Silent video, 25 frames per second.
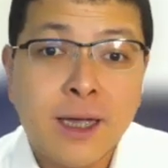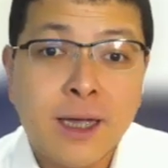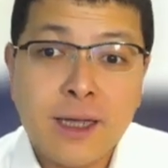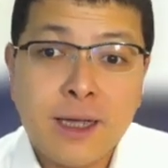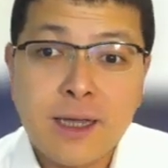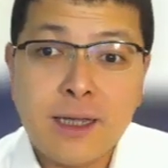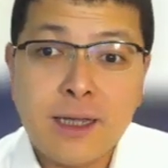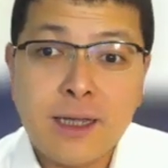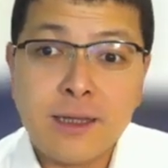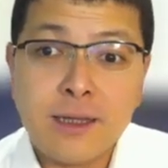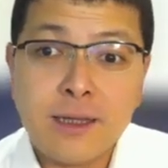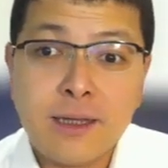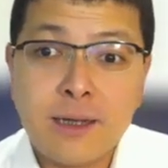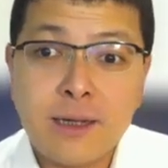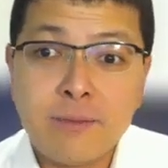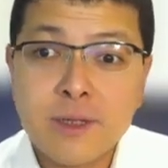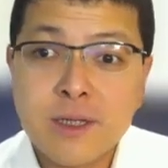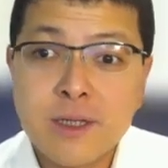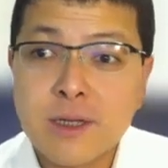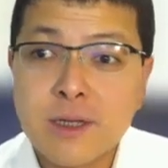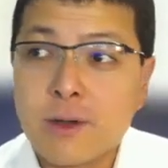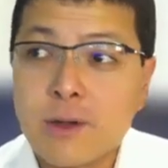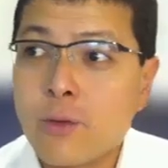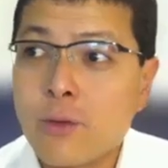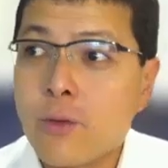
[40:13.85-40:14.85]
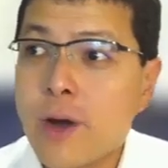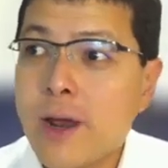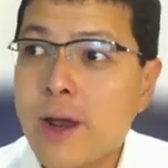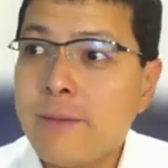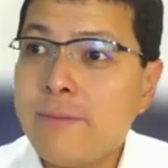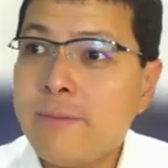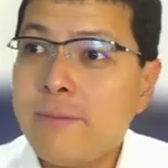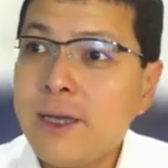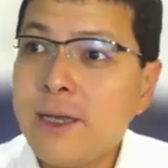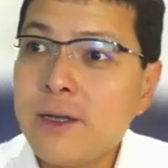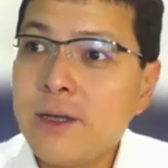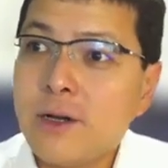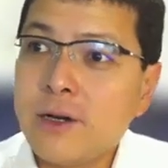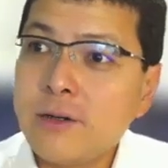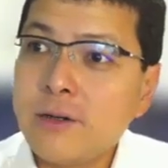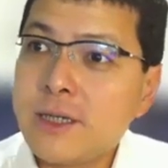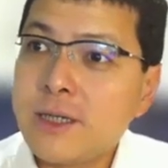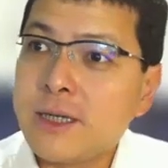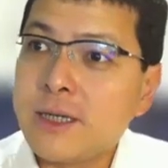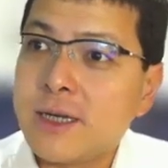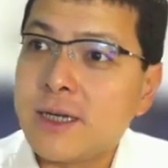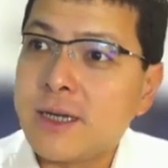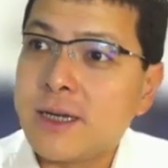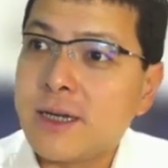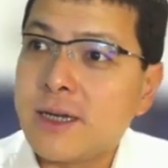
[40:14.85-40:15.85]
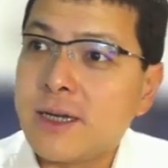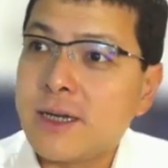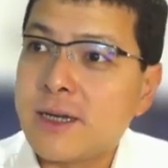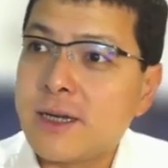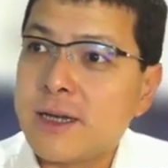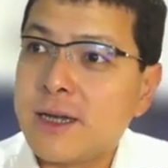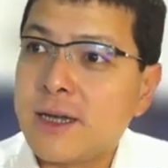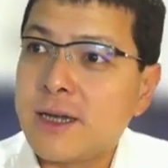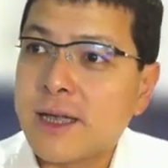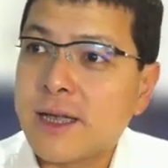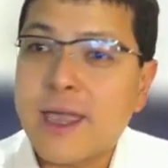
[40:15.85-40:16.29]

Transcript: in terms of grabbing all the